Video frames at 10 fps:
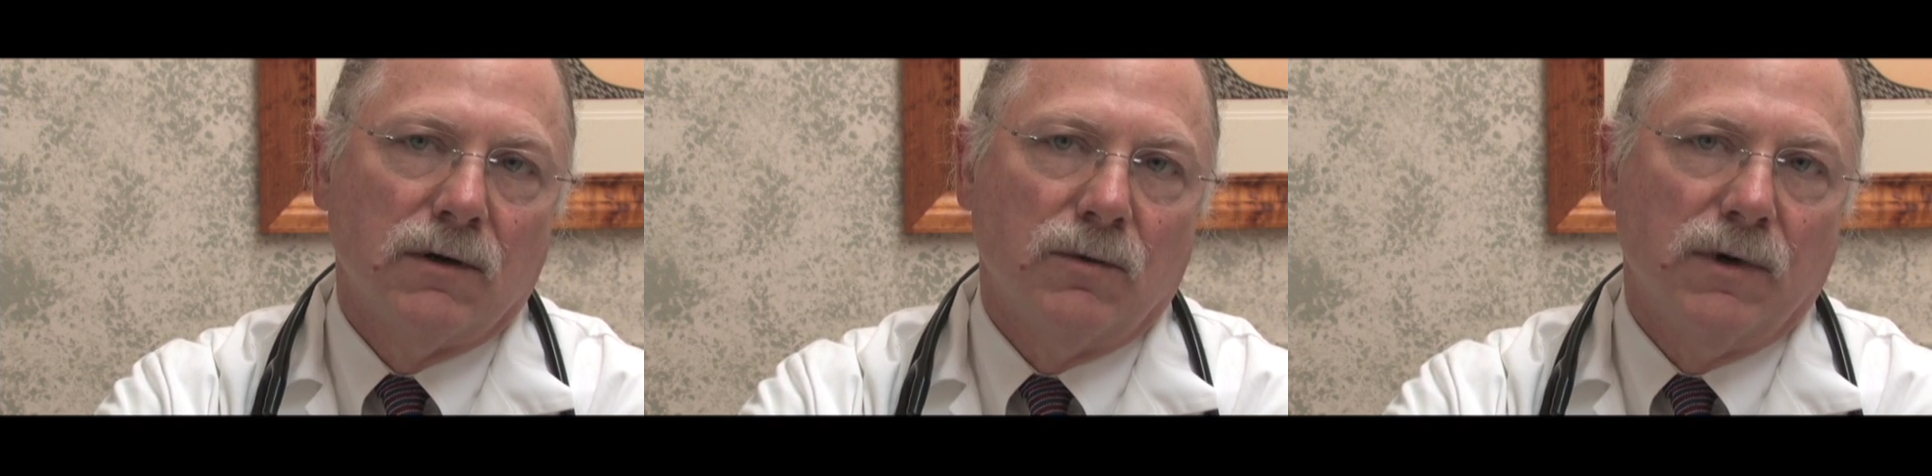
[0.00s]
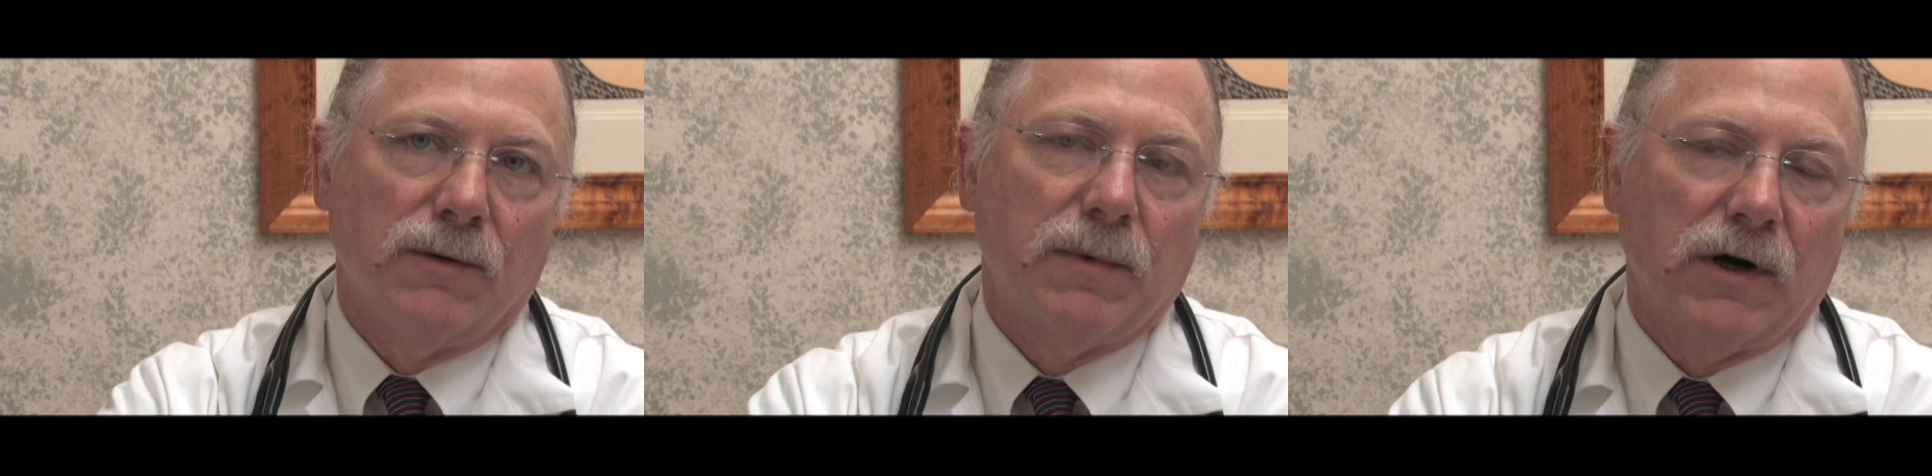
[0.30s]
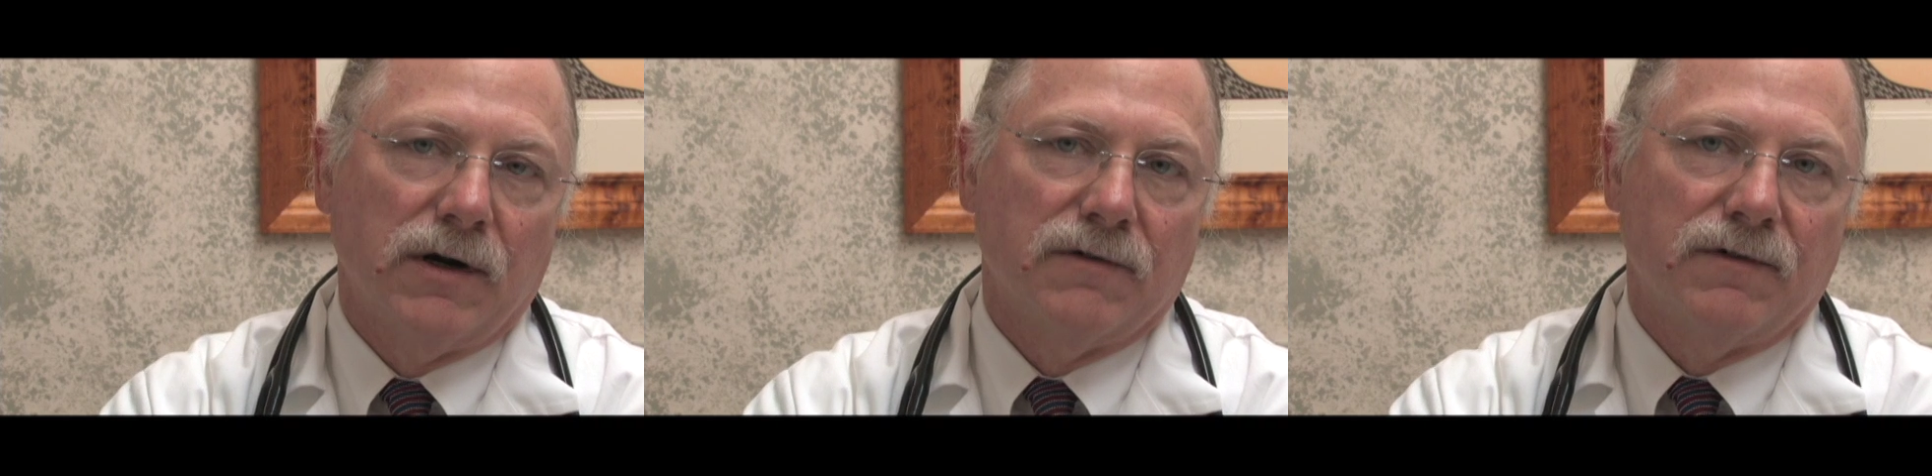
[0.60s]
we're
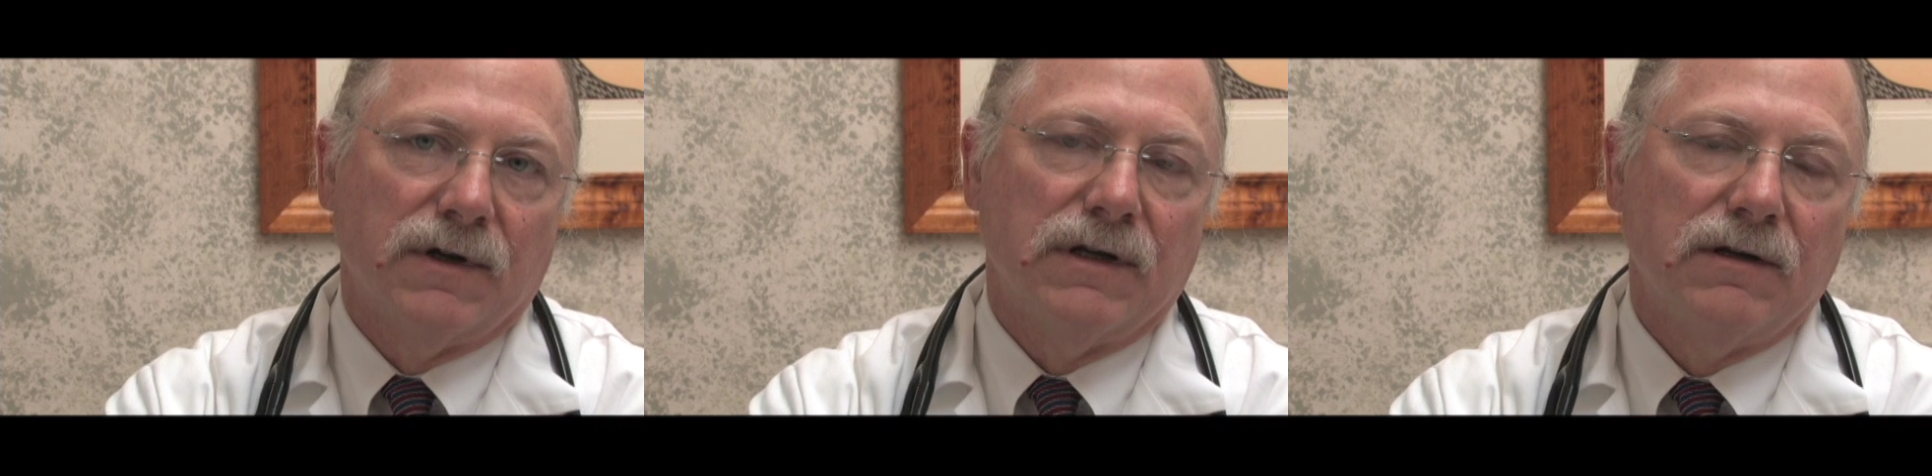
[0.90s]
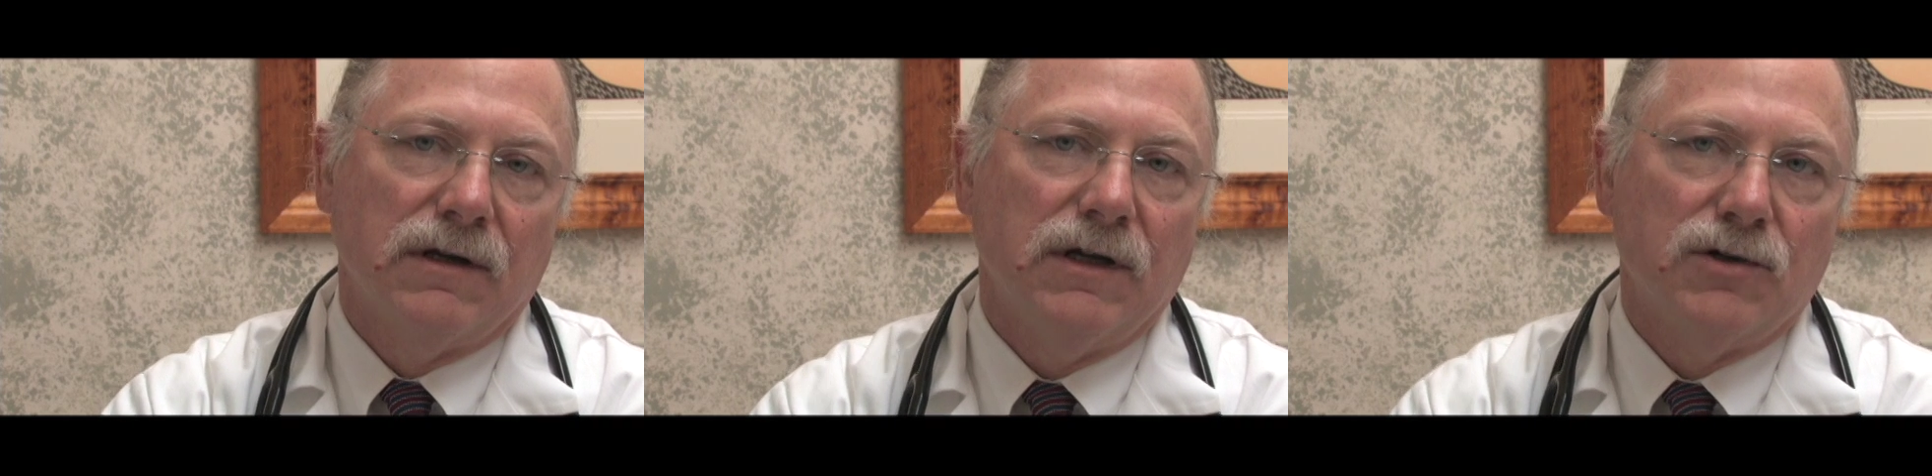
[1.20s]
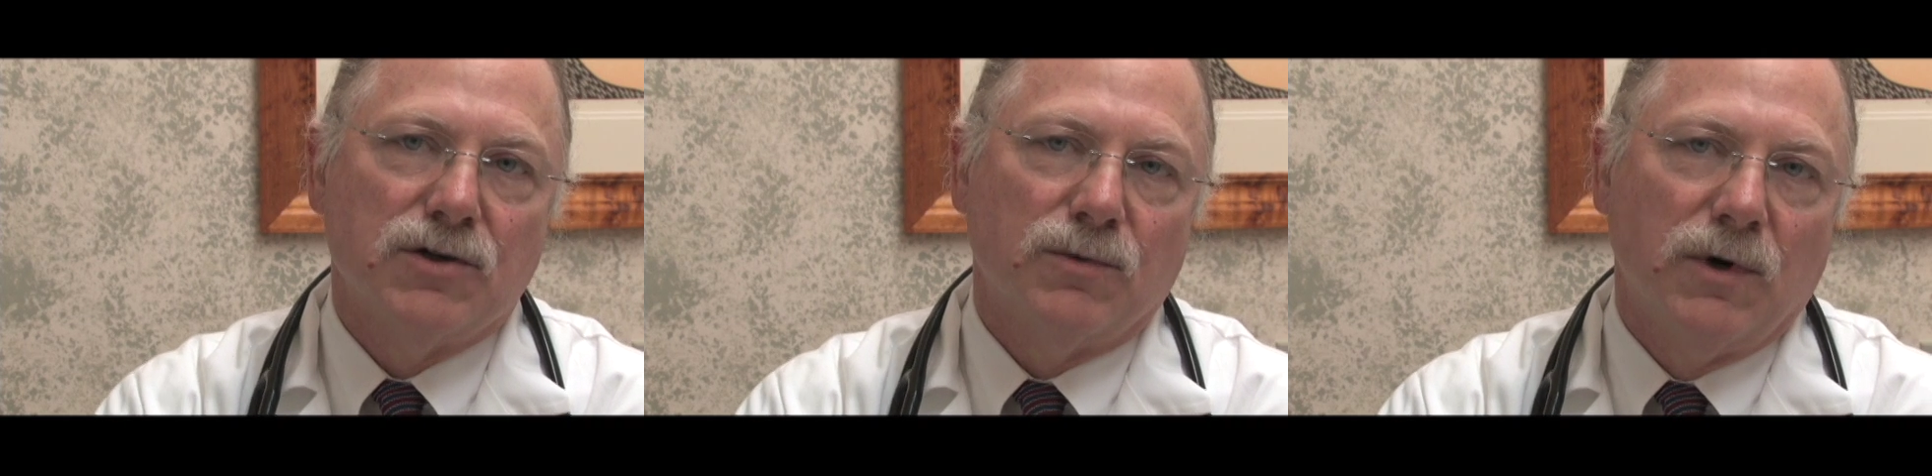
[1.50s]
part of an
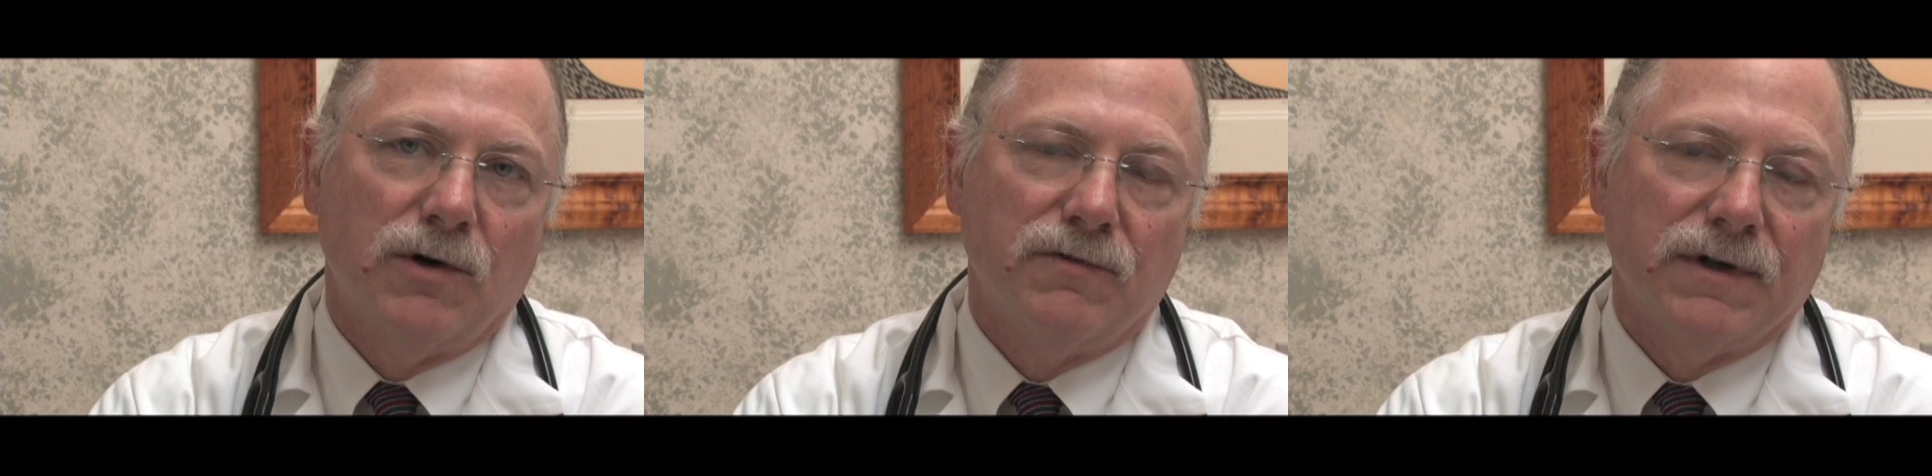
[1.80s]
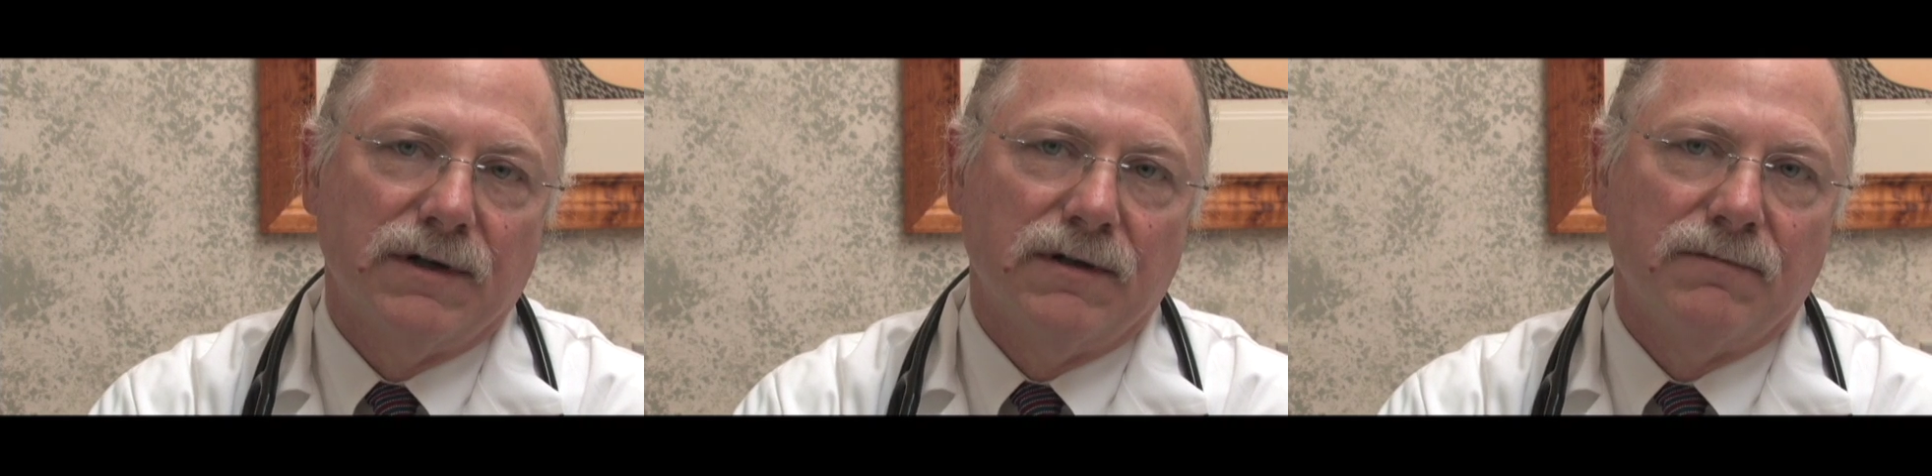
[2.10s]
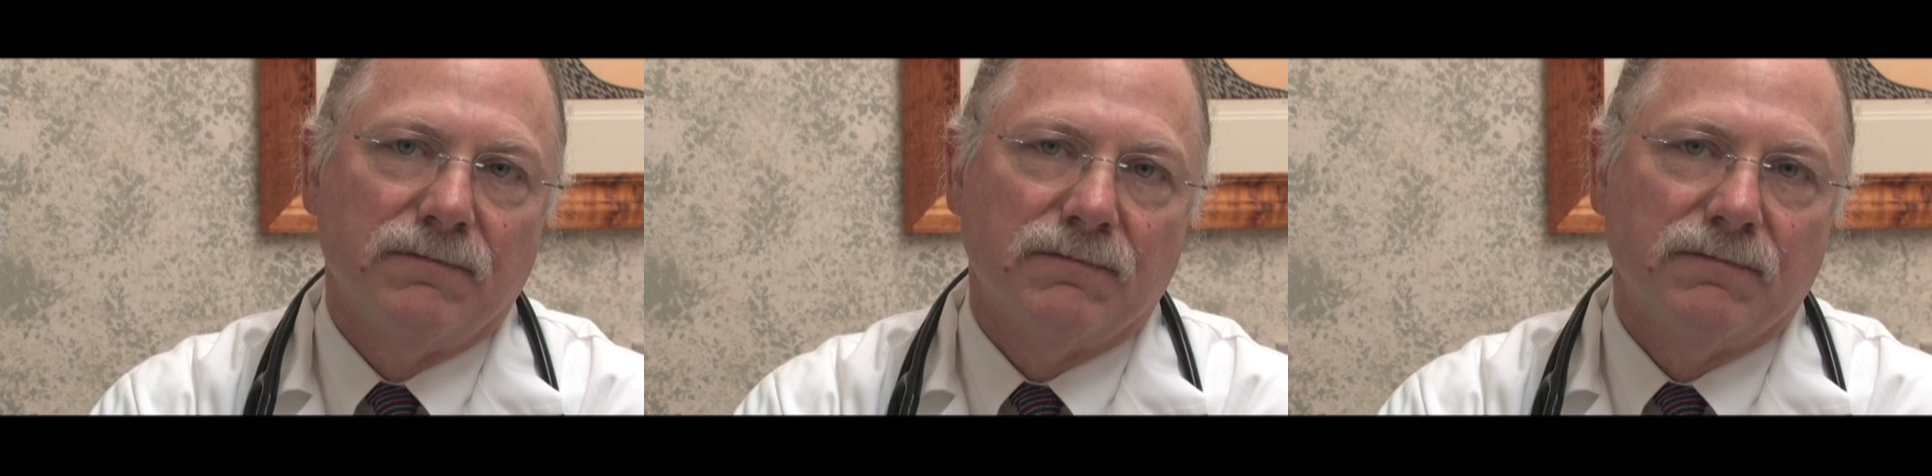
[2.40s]
interwoven